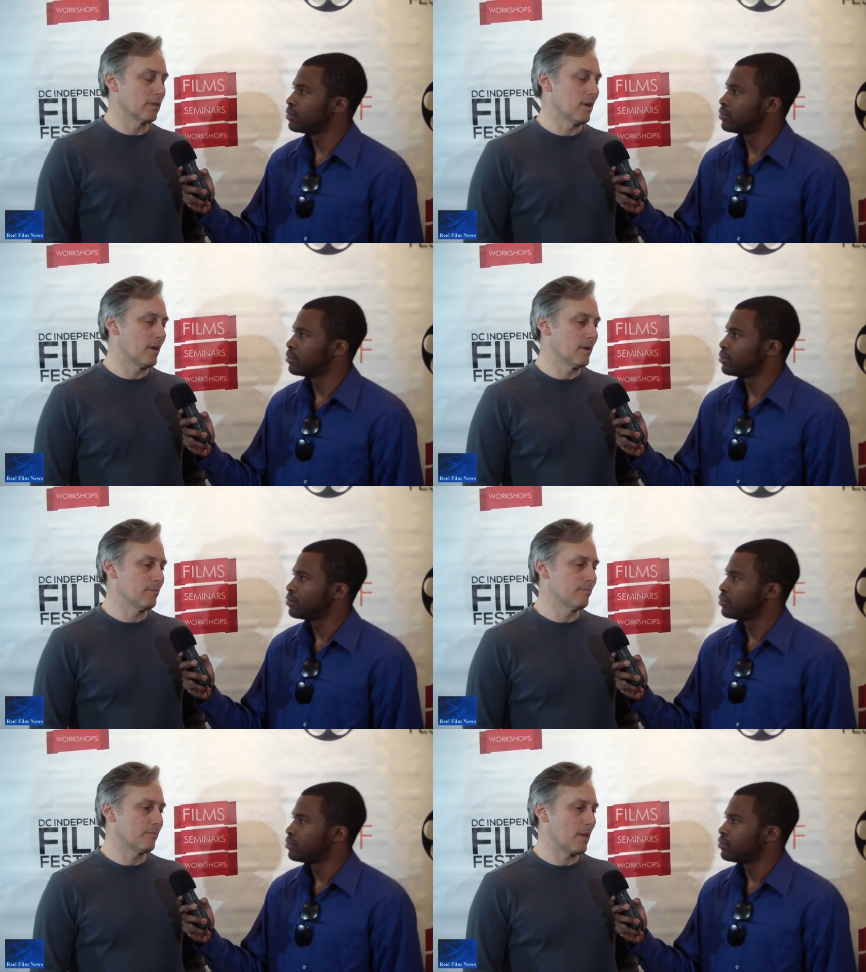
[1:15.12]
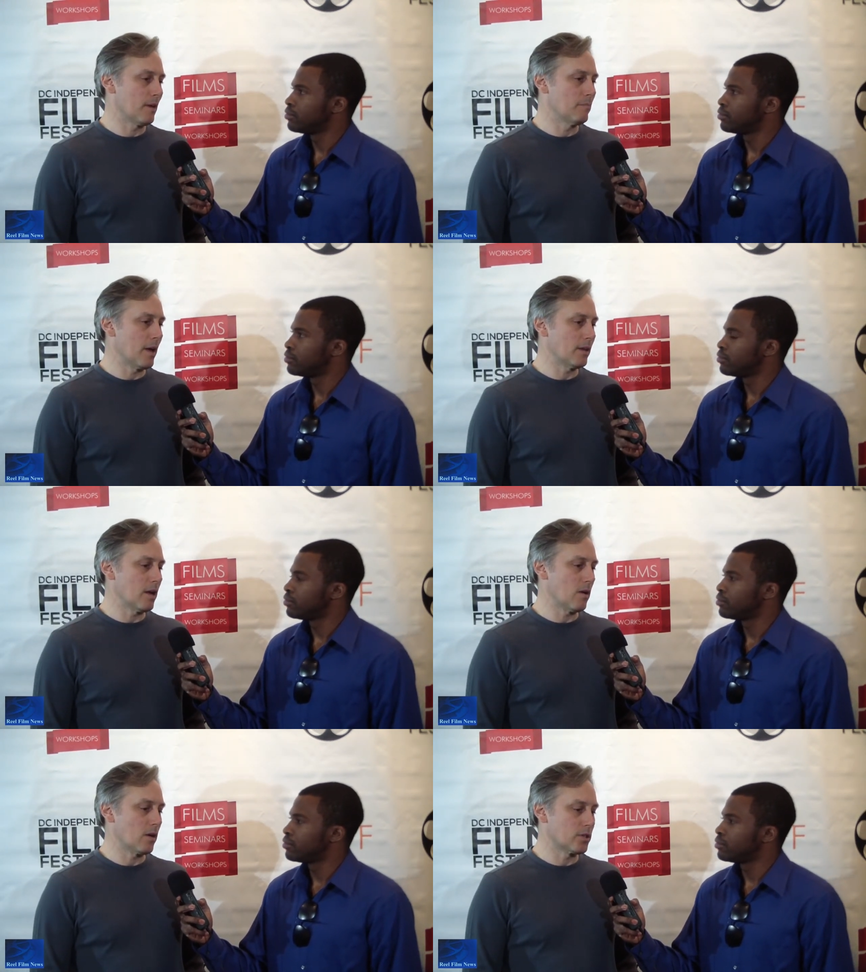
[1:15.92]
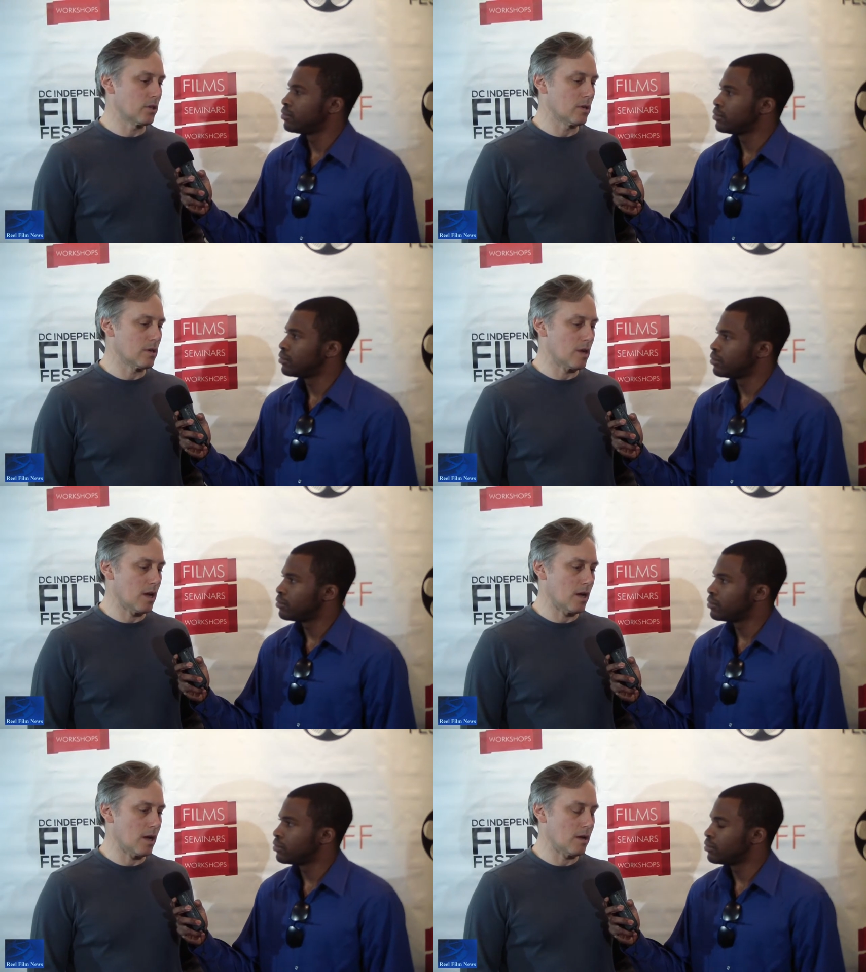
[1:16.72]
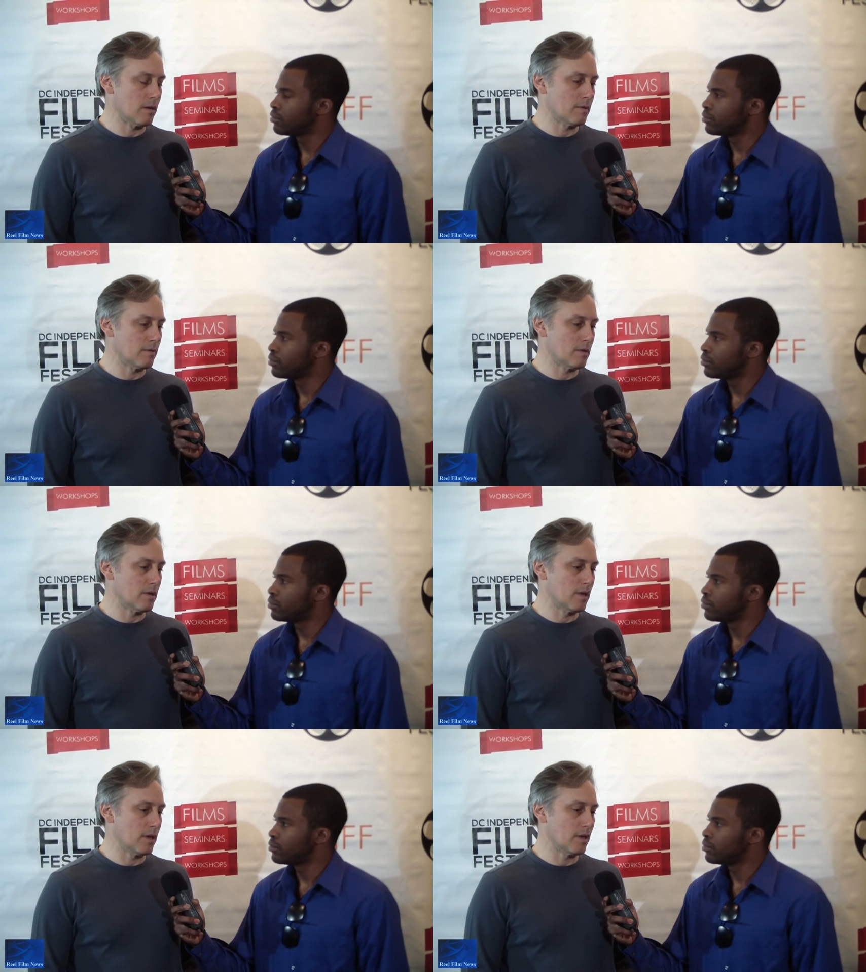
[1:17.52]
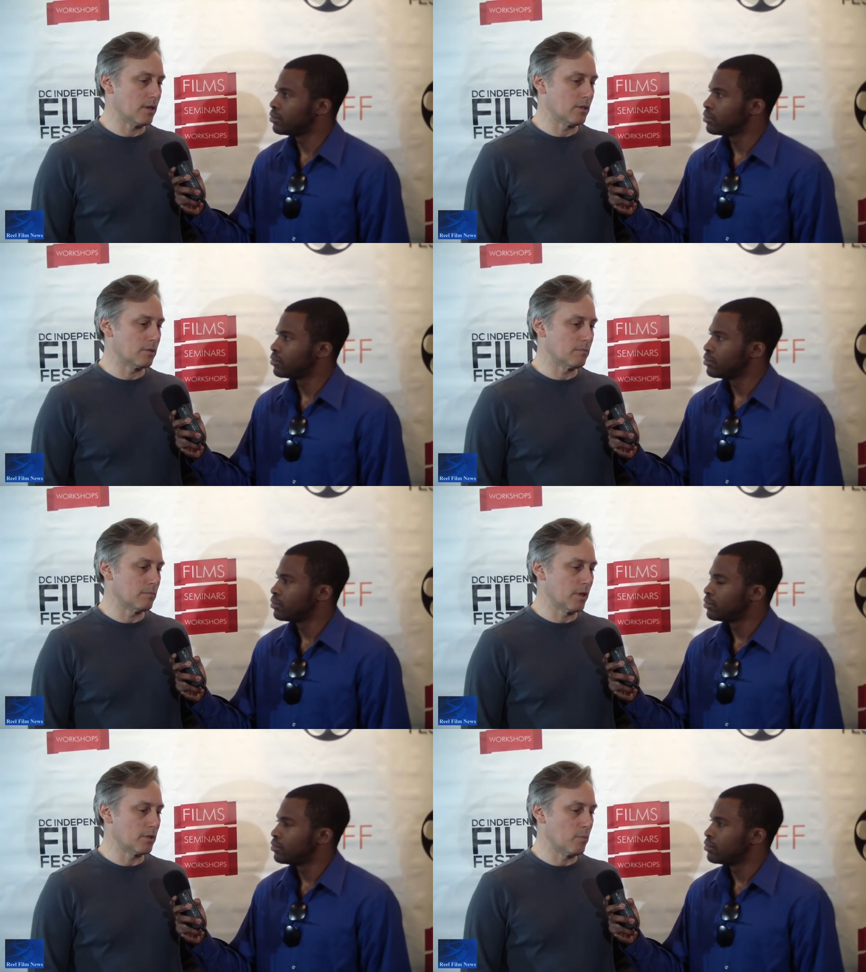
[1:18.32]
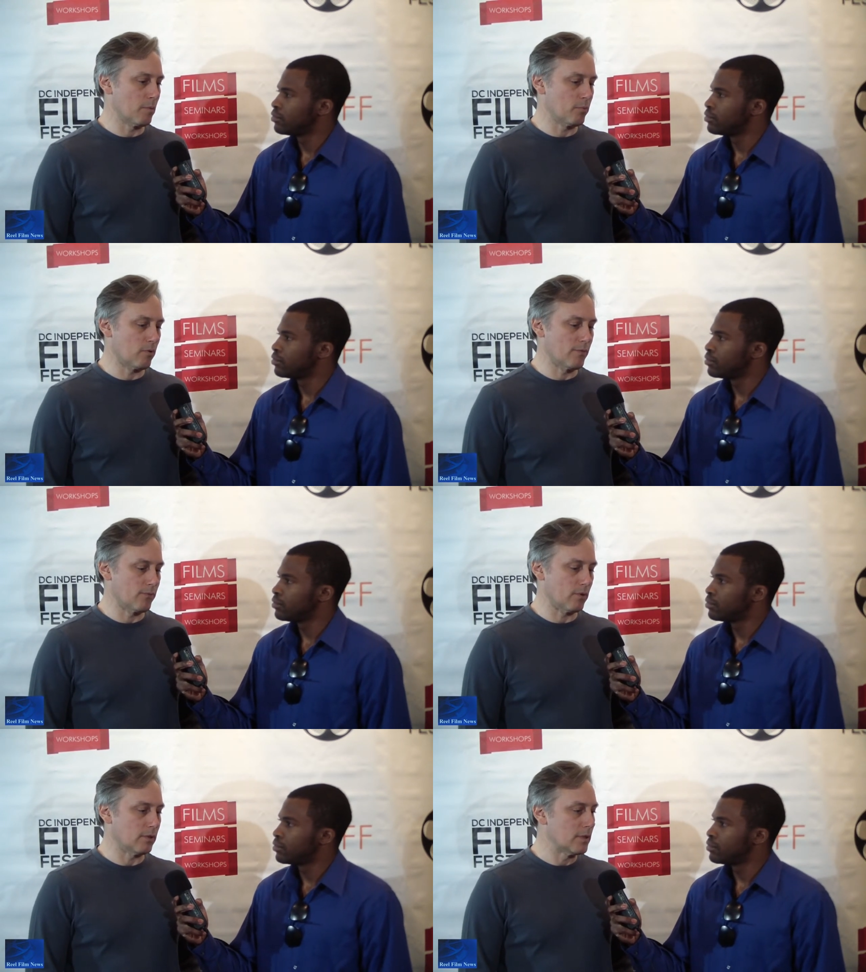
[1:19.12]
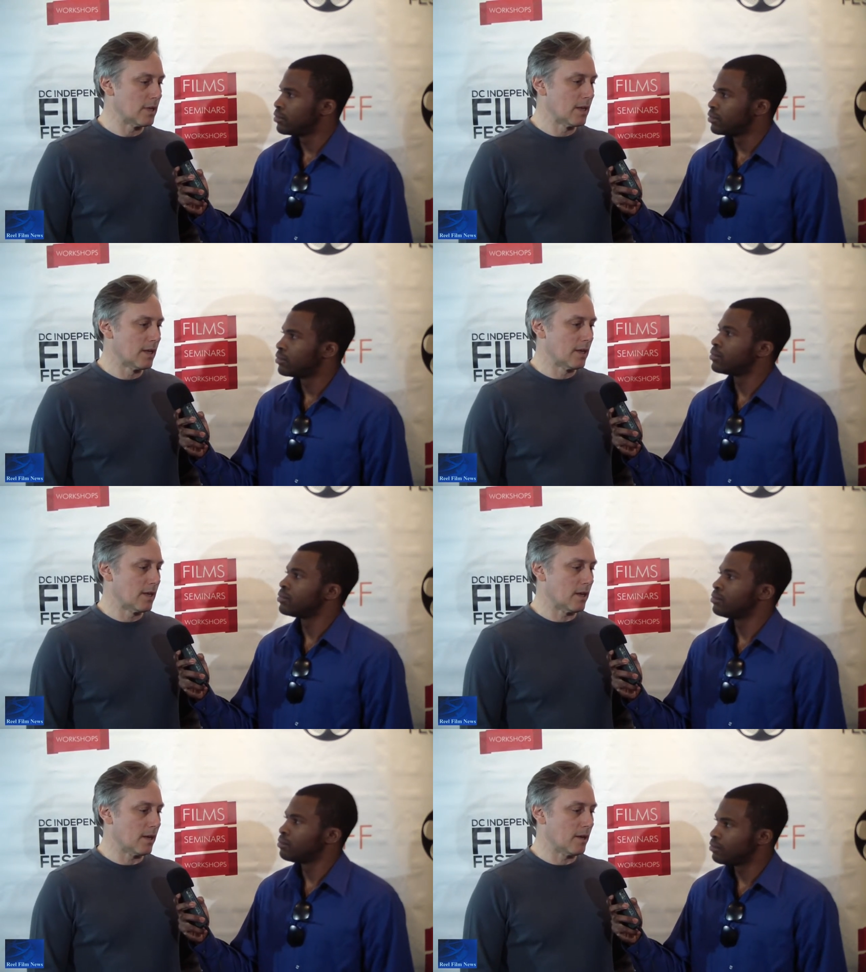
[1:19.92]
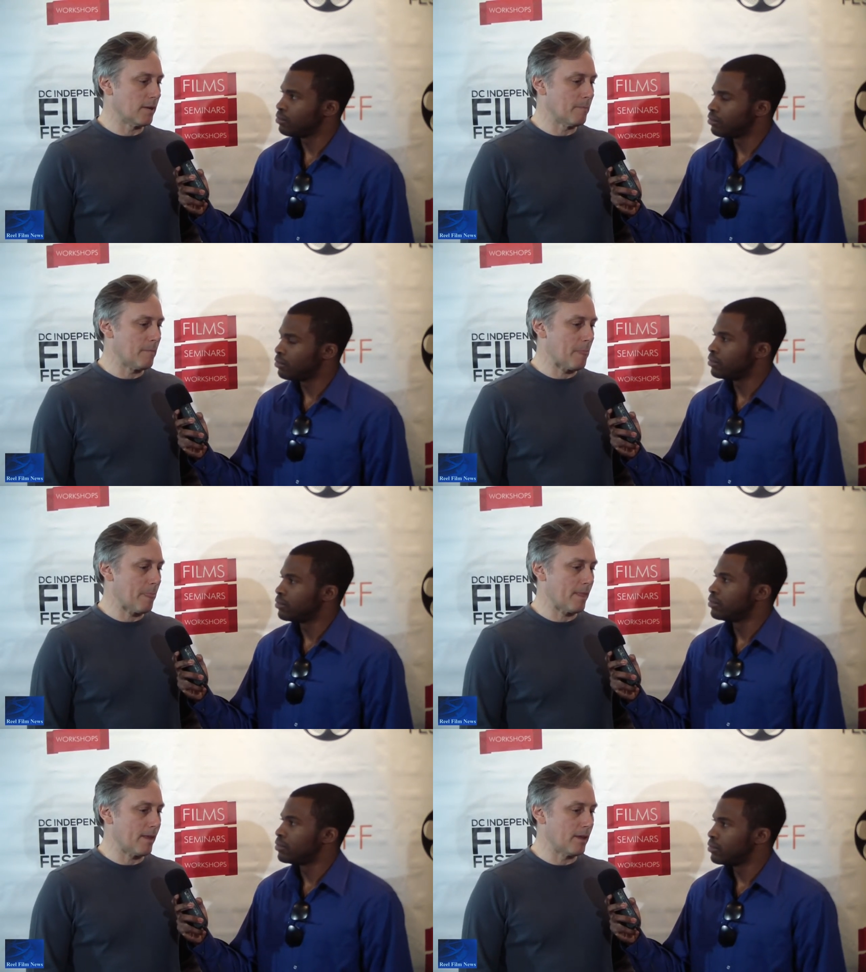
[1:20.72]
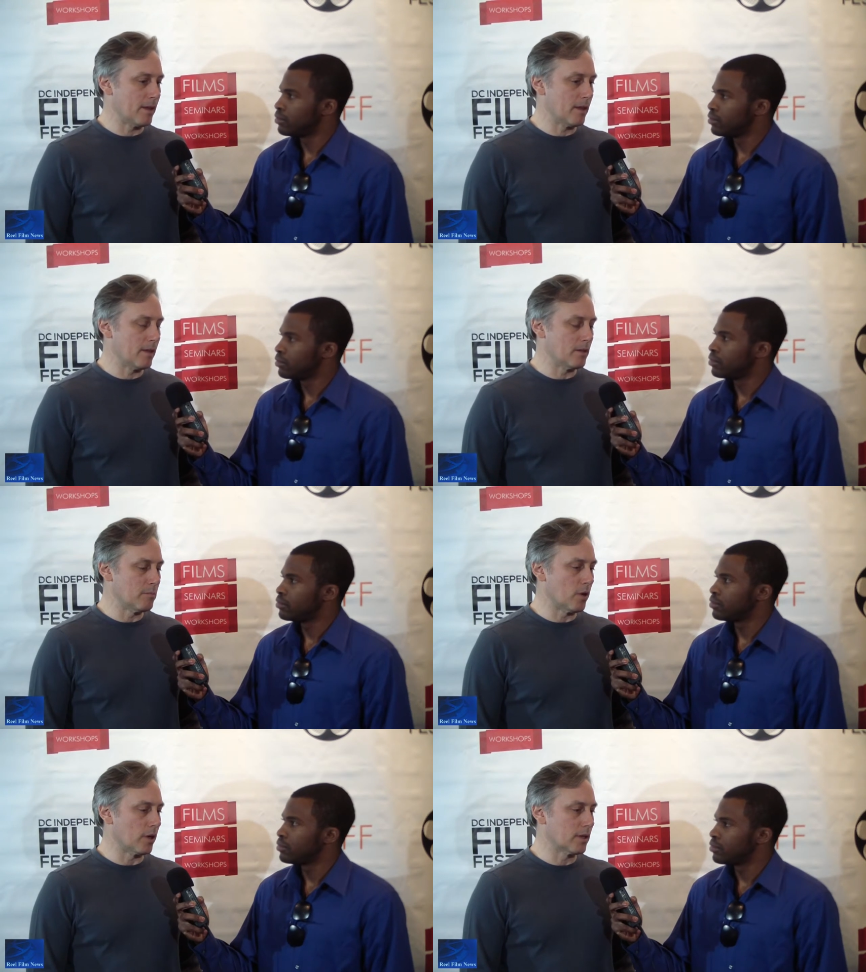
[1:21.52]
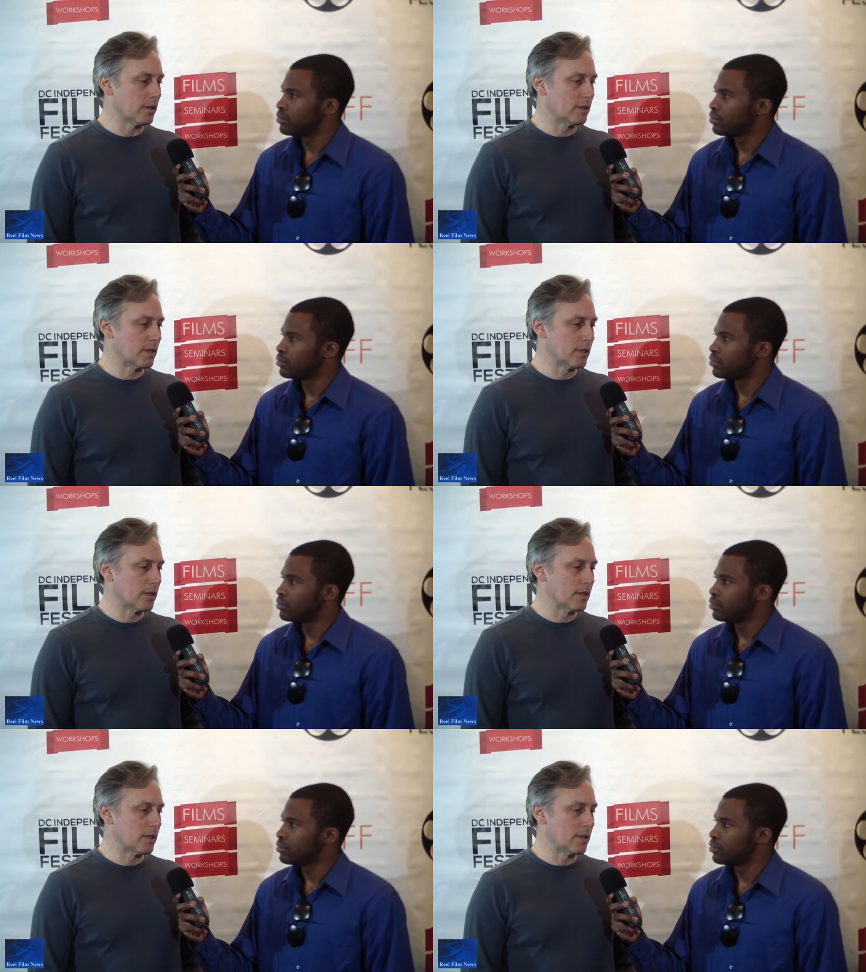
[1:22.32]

Speaker 1: um, and my character uh, is much more peripheral um, in, in the book.